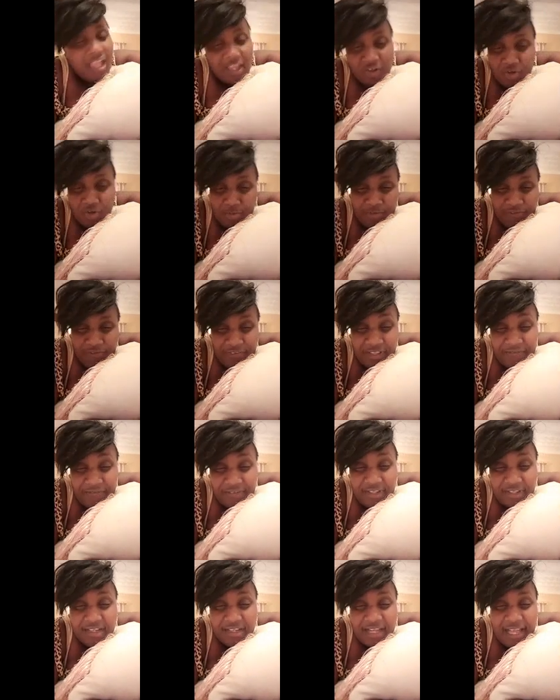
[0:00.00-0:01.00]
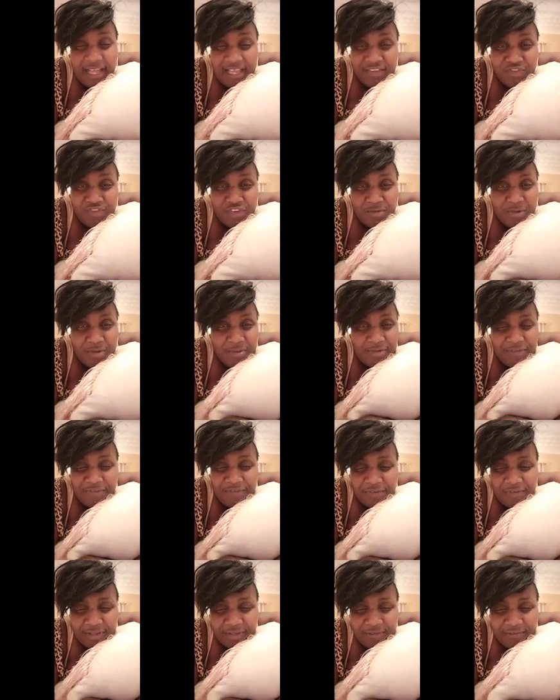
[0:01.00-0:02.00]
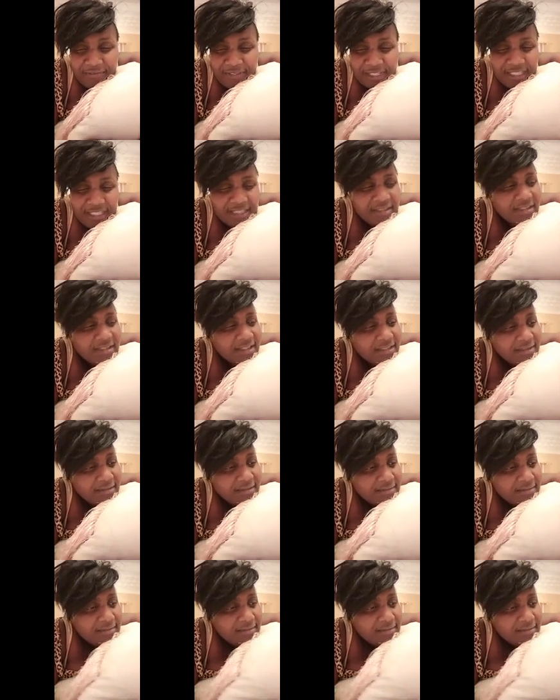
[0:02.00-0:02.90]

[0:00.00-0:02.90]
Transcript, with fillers: You know my feet feel like ice cream, I'm afraid to eat it.